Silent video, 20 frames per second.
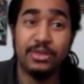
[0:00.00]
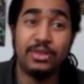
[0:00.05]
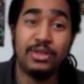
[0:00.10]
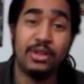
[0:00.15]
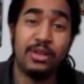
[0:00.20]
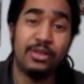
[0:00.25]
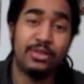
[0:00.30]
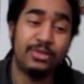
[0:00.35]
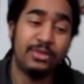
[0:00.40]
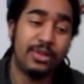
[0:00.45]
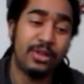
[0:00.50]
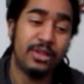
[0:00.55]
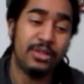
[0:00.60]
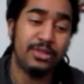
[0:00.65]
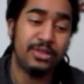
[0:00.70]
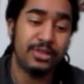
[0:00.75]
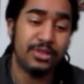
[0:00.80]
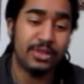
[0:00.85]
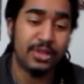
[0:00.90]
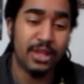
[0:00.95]
Charles
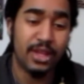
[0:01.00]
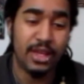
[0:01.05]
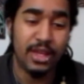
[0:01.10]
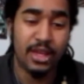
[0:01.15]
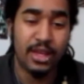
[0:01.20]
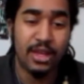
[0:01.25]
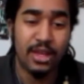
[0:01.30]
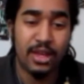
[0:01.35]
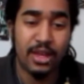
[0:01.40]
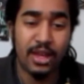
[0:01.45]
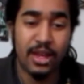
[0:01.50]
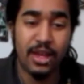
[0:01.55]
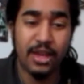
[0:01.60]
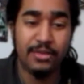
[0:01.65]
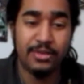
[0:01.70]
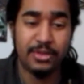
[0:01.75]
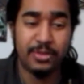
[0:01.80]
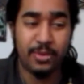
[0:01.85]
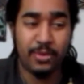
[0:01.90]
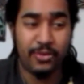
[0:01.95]
Rogers. He
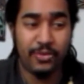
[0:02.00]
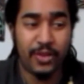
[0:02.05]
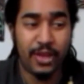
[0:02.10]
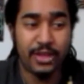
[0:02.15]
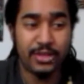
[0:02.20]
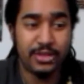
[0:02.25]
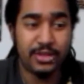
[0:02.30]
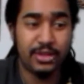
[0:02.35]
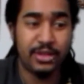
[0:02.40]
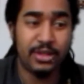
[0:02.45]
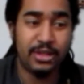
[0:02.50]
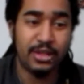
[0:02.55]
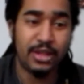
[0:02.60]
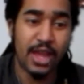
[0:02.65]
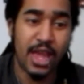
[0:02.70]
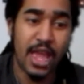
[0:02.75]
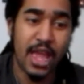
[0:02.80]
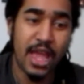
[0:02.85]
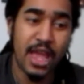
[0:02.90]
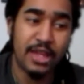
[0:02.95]
was a professor
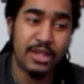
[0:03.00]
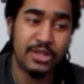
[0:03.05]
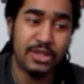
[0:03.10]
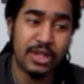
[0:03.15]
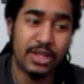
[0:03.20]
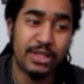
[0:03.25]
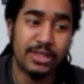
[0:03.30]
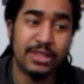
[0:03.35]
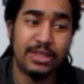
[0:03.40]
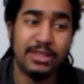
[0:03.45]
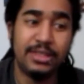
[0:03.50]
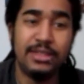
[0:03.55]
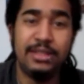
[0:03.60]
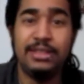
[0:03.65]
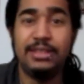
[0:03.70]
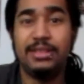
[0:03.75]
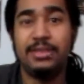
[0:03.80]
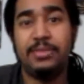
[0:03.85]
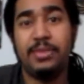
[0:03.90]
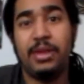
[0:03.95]
at Johnson C.
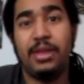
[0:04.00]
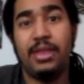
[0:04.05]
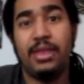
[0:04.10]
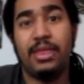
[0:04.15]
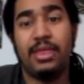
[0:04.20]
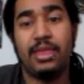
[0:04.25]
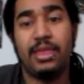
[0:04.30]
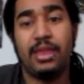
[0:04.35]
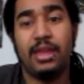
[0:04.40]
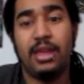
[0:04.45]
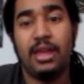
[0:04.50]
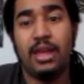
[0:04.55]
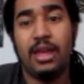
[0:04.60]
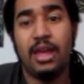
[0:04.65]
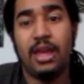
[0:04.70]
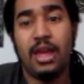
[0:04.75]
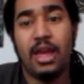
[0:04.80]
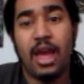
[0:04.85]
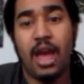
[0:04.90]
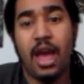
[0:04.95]
Smith.
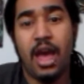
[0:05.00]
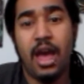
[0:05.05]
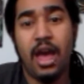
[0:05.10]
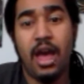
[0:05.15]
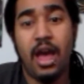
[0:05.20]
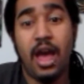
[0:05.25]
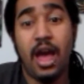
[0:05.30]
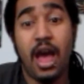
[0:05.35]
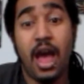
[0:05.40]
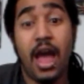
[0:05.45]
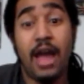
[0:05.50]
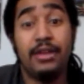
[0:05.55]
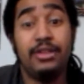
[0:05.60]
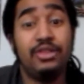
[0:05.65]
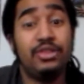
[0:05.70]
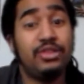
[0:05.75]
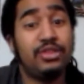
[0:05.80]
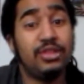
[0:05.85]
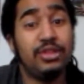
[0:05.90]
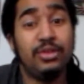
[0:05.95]
I
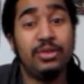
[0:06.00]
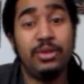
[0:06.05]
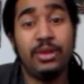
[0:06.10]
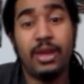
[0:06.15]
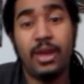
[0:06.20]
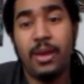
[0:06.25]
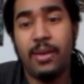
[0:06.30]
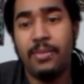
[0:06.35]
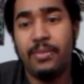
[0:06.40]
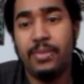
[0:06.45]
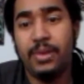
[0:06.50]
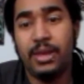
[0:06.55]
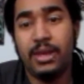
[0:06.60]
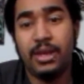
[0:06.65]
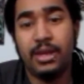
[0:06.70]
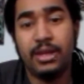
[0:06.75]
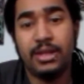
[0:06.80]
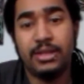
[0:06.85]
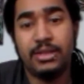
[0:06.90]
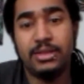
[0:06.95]
just knew him
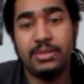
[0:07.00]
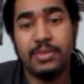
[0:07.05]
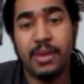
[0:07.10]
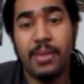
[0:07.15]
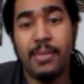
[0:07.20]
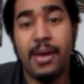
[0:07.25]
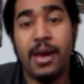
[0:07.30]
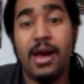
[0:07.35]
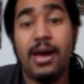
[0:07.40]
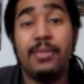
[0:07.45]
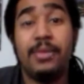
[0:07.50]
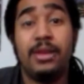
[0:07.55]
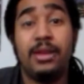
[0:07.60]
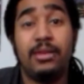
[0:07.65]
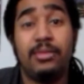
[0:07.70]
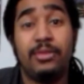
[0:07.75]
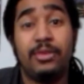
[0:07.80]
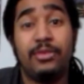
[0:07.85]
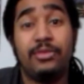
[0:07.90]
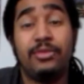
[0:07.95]
because my mom and
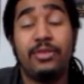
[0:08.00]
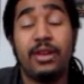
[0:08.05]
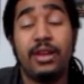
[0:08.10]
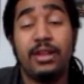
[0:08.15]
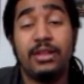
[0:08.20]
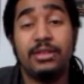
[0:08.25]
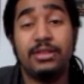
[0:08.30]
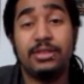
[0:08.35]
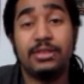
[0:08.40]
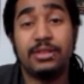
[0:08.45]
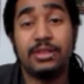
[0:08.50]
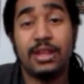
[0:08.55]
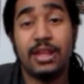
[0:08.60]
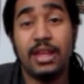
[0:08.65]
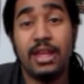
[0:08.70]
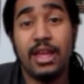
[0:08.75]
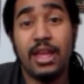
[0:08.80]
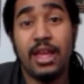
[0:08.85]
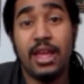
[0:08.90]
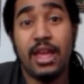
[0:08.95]
him were friends.
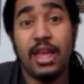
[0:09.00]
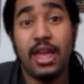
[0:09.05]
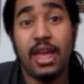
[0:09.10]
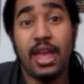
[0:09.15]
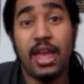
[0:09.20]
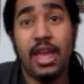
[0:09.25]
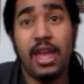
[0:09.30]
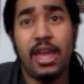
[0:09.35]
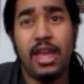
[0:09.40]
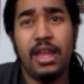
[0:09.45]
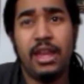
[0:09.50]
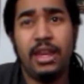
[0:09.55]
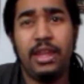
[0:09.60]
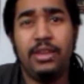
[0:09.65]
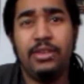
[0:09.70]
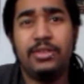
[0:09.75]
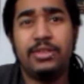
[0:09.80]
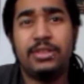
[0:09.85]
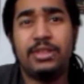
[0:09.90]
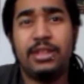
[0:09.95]
And he
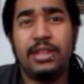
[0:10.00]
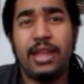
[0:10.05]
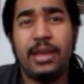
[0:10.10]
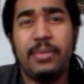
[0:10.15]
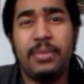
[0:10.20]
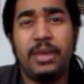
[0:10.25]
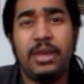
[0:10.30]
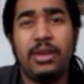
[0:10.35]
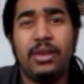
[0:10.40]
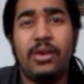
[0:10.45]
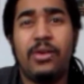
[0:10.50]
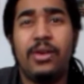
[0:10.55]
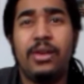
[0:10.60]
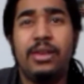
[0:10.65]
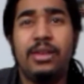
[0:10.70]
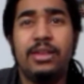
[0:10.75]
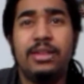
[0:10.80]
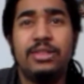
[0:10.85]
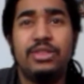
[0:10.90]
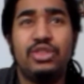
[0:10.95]
used to let me go
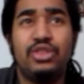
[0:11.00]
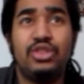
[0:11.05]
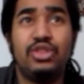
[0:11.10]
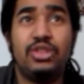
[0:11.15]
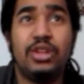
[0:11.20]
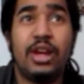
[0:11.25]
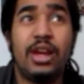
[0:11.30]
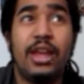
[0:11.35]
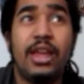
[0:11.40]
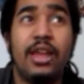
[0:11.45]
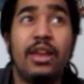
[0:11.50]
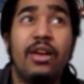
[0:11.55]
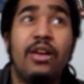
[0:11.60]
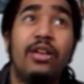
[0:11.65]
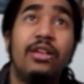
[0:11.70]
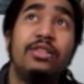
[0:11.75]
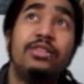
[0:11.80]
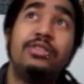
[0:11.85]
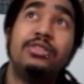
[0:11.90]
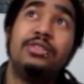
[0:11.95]
into his giant
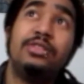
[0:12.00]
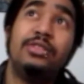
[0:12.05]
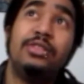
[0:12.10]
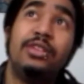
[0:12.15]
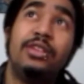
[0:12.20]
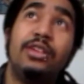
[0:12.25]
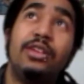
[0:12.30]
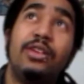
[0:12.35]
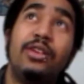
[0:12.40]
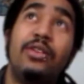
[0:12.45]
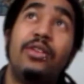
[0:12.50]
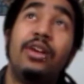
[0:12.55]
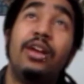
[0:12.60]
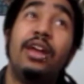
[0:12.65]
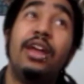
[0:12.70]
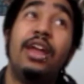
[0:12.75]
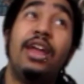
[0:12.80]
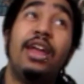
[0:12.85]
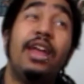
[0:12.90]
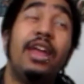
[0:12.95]
art studio
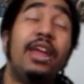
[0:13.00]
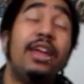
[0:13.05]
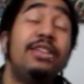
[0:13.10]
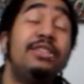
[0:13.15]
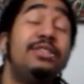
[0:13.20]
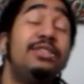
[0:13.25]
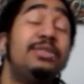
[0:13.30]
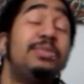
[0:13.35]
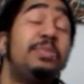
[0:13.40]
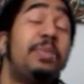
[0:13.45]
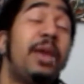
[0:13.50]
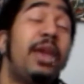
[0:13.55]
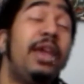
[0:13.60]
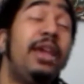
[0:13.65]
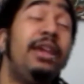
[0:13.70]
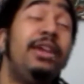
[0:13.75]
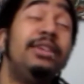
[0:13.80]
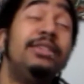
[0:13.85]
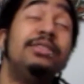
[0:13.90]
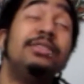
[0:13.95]
and just
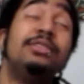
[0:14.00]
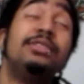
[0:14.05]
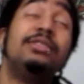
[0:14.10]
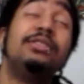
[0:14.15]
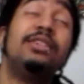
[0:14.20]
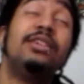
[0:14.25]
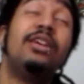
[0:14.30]
paint